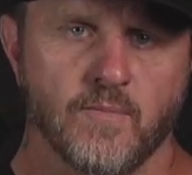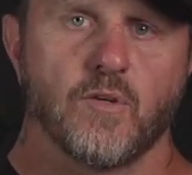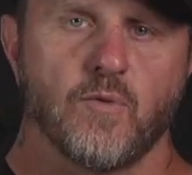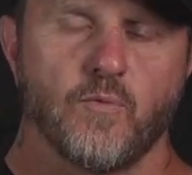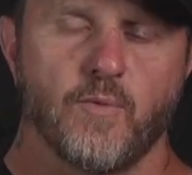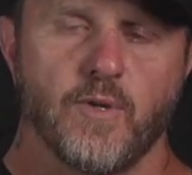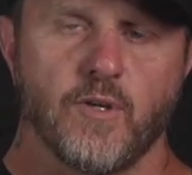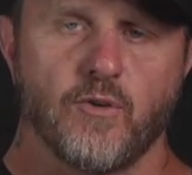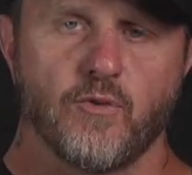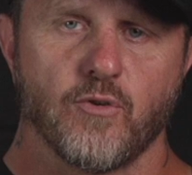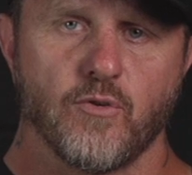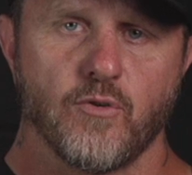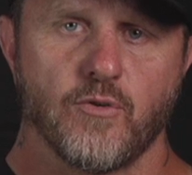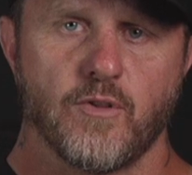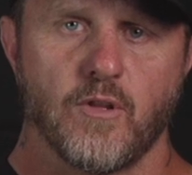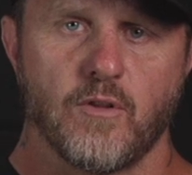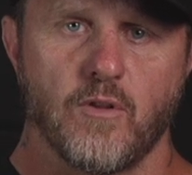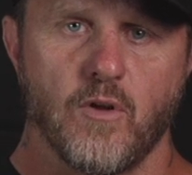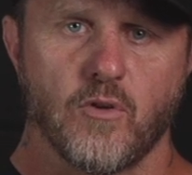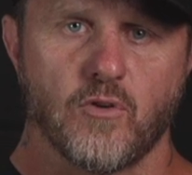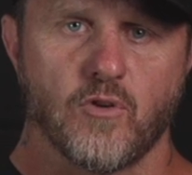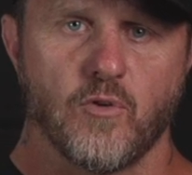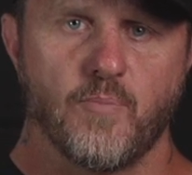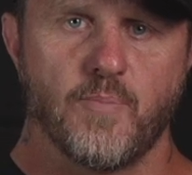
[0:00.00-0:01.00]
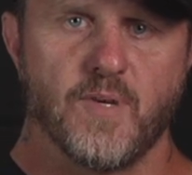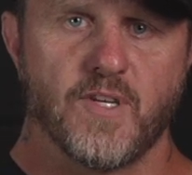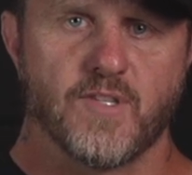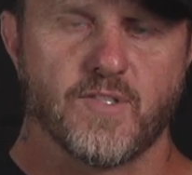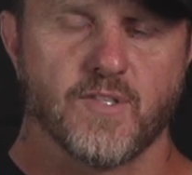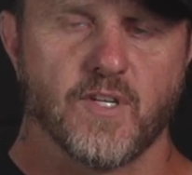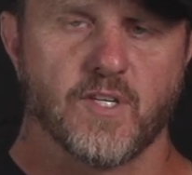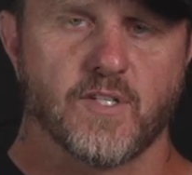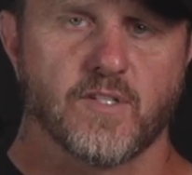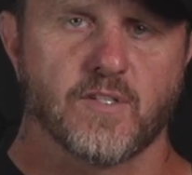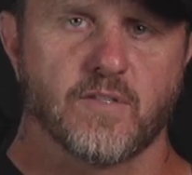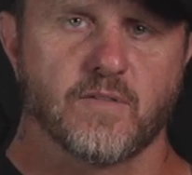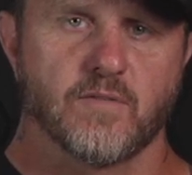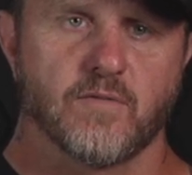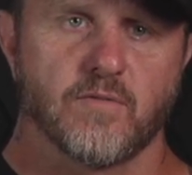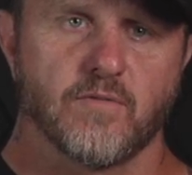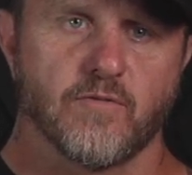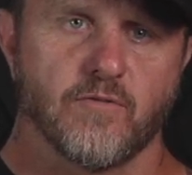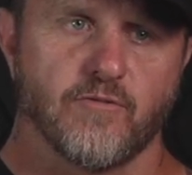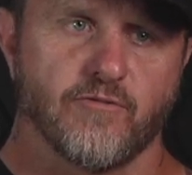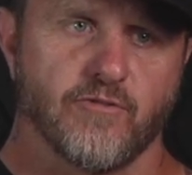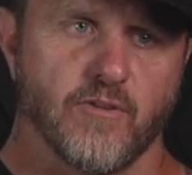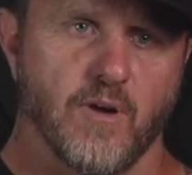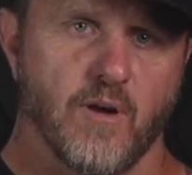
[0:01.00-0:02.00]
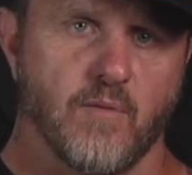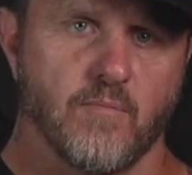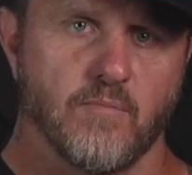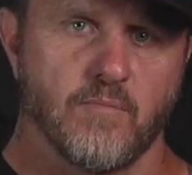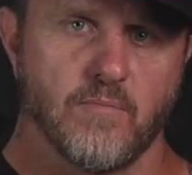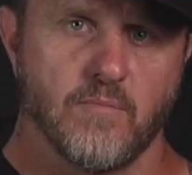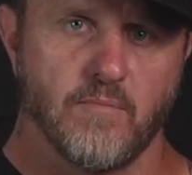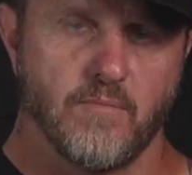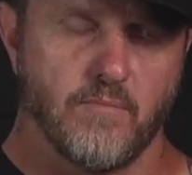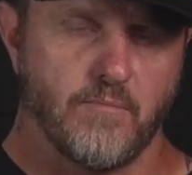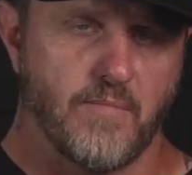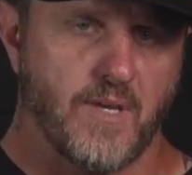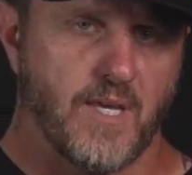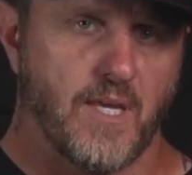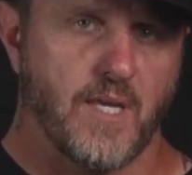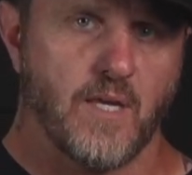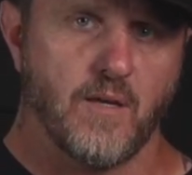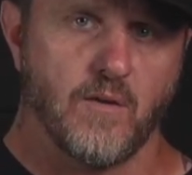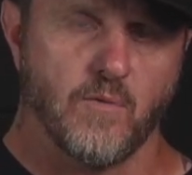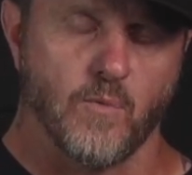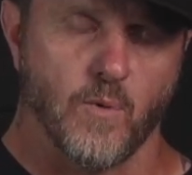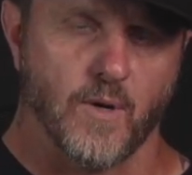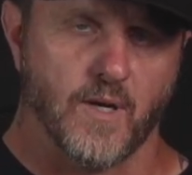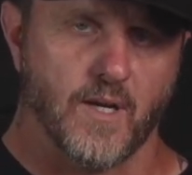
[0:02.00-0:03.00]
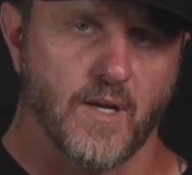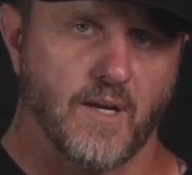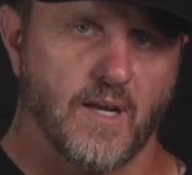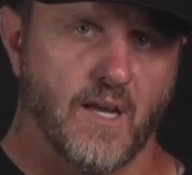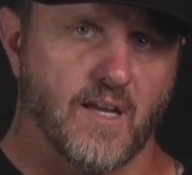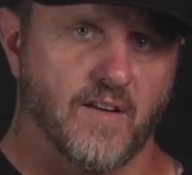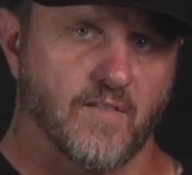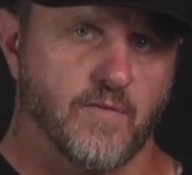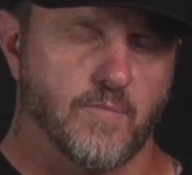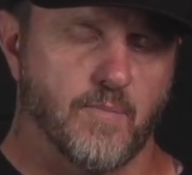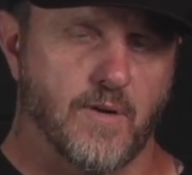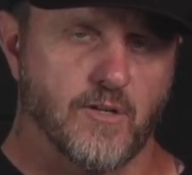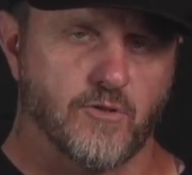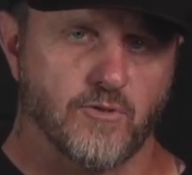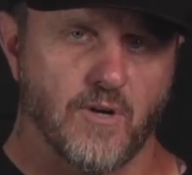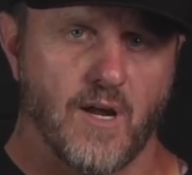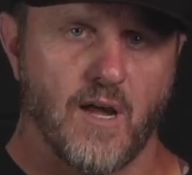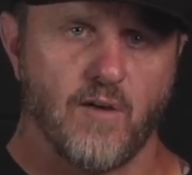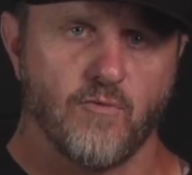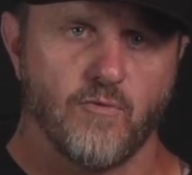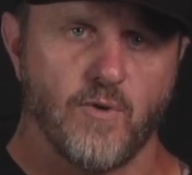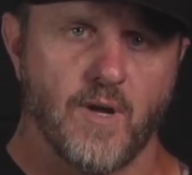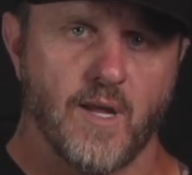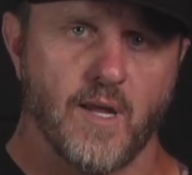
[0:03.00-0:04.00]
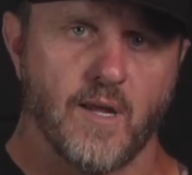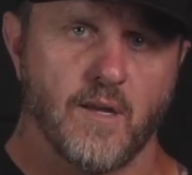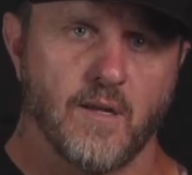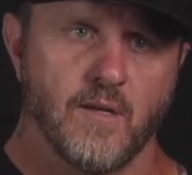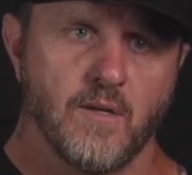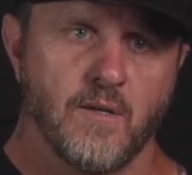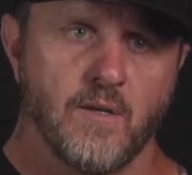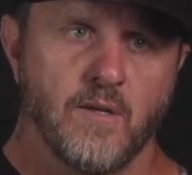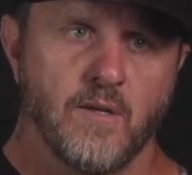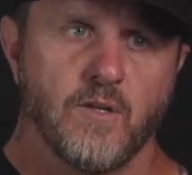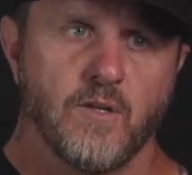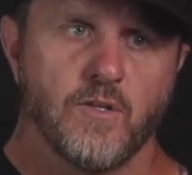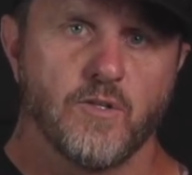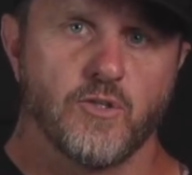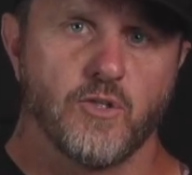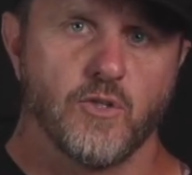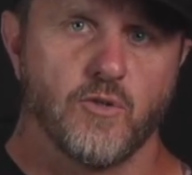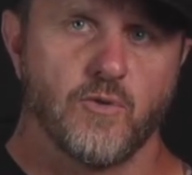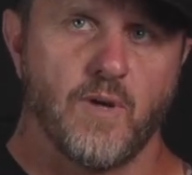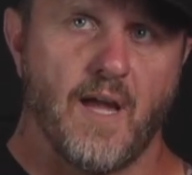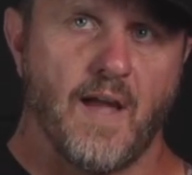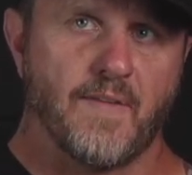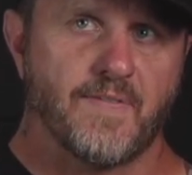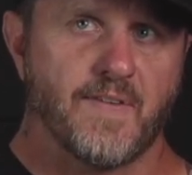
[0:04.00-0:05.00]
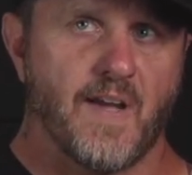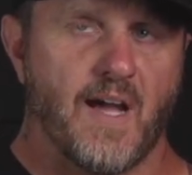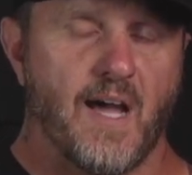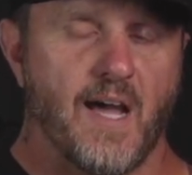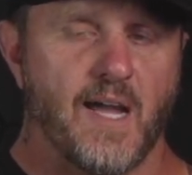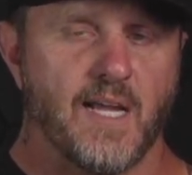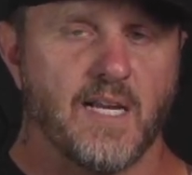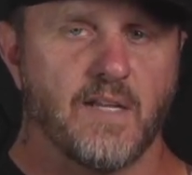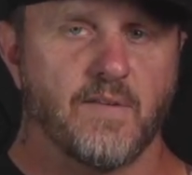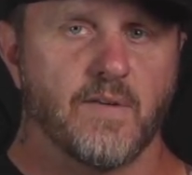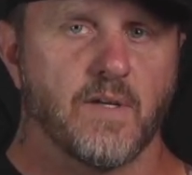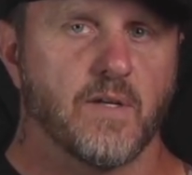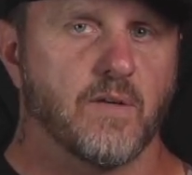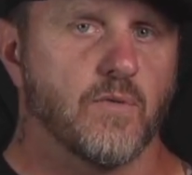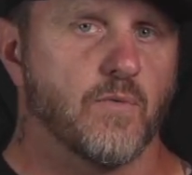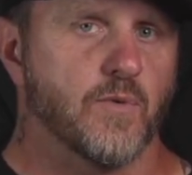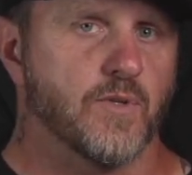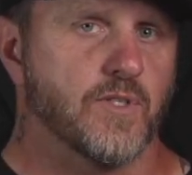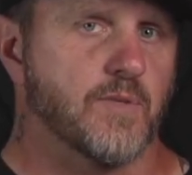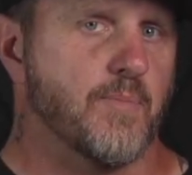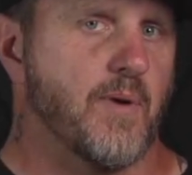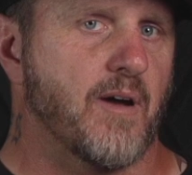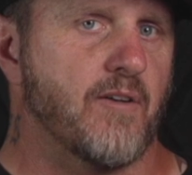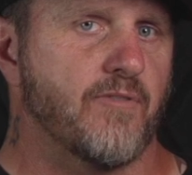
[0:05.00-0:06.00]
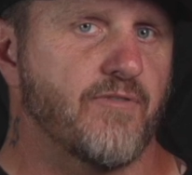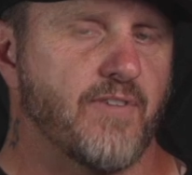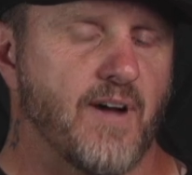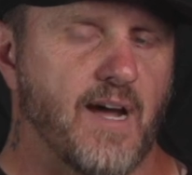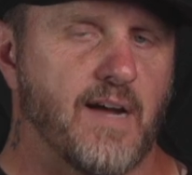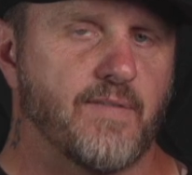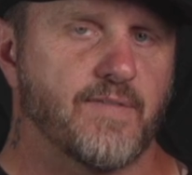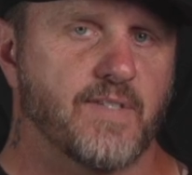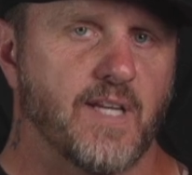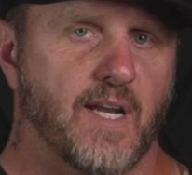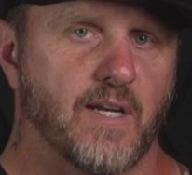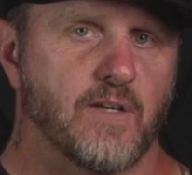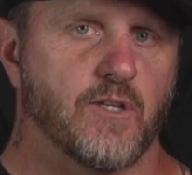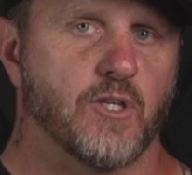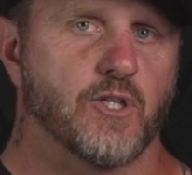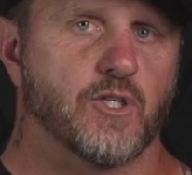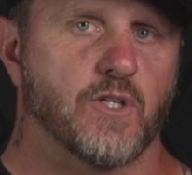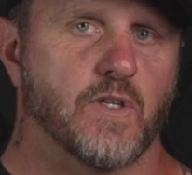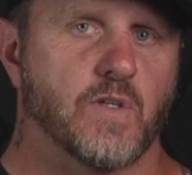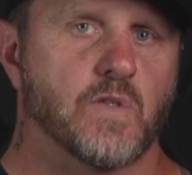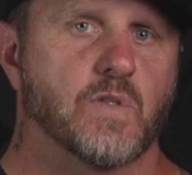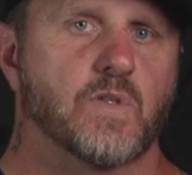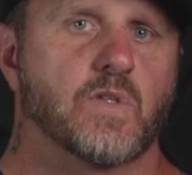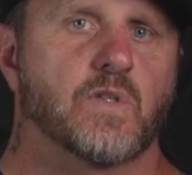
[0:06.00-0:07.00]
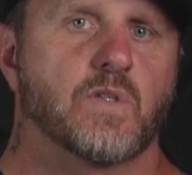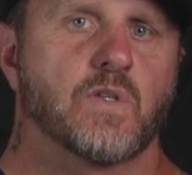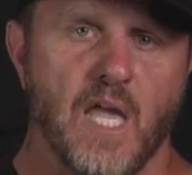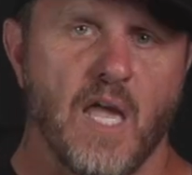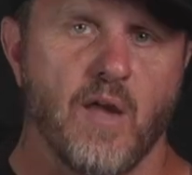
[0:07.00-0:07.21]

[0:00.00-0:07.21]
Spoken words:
We grew the local business from me working out of my driveway to, at the height of it, was about 5 technicians.